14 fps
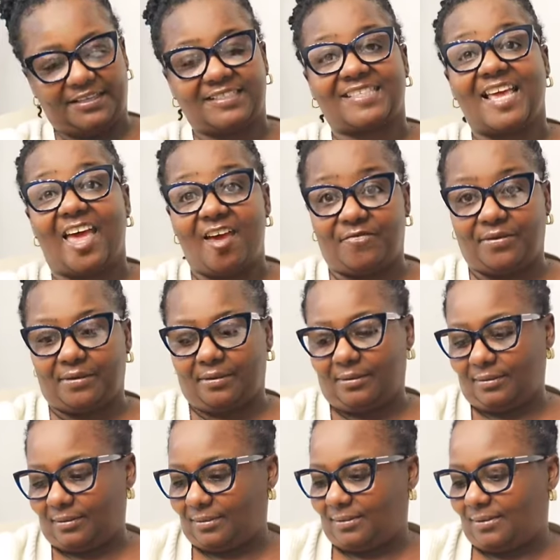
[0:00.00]
It's heavy.
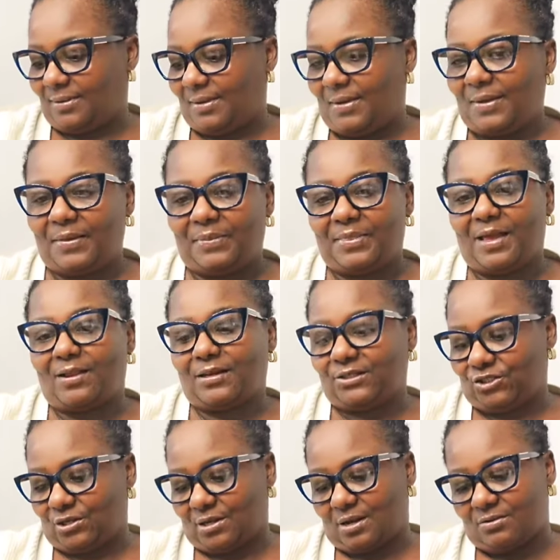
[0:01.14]
Now
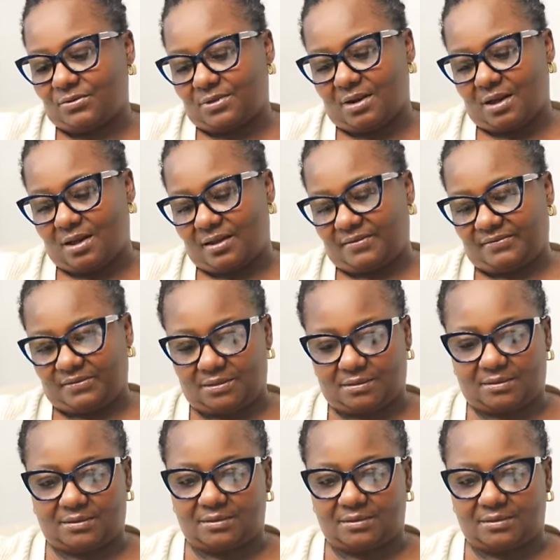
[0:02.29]
let's check out the knives.